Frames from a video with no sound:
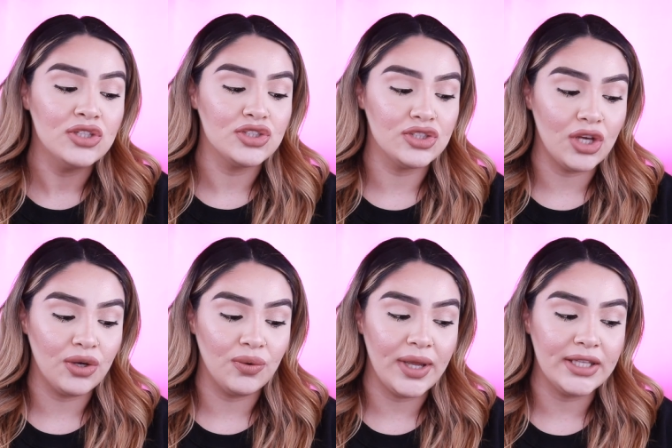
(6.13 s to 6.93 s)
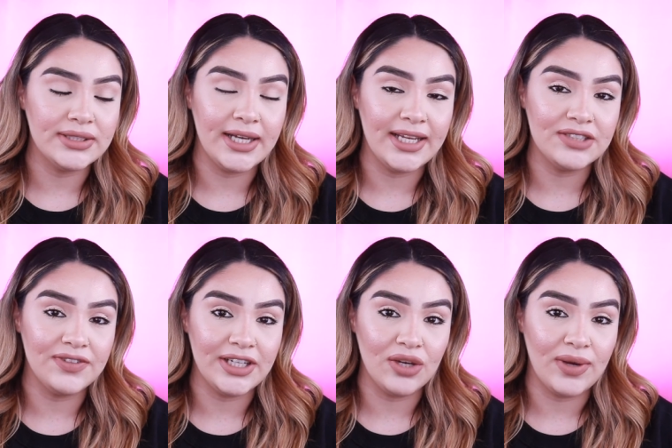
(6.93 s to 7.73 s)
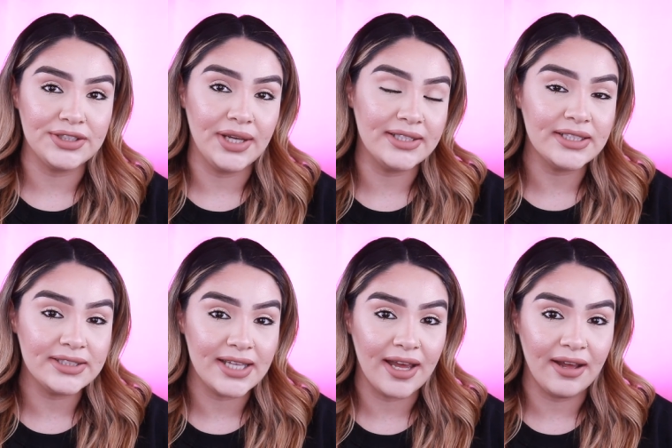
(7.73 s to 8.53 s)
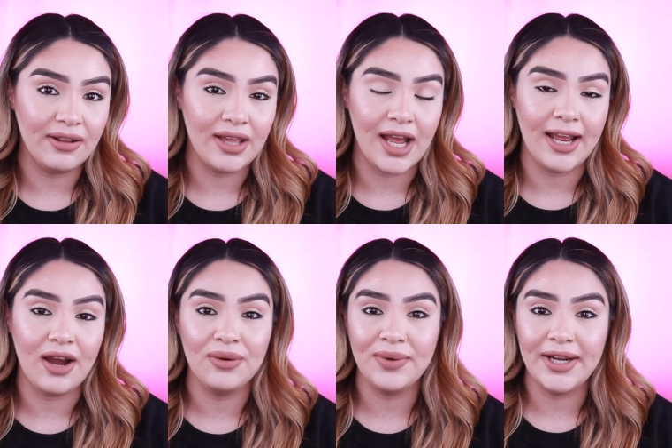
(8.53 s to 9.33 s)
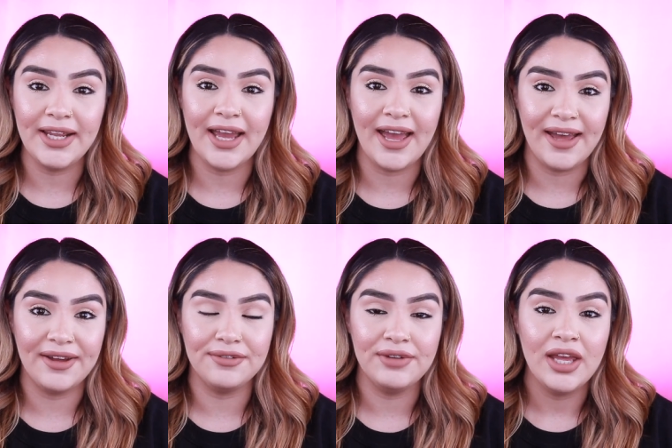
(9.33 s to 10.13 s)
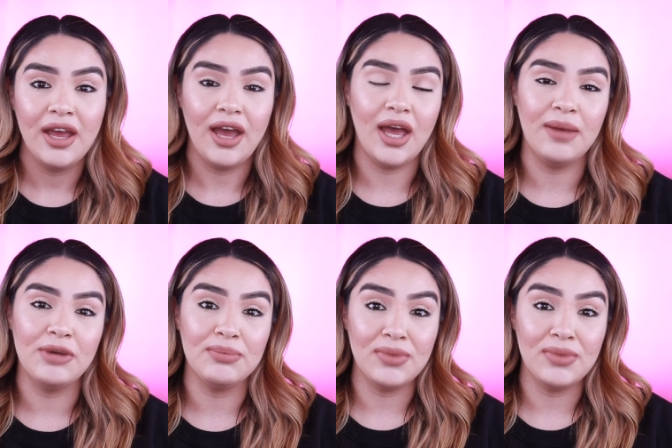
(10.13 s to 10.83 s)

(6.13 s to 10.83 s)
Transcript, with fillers: So in today's video, as you guys can tell, I already have um,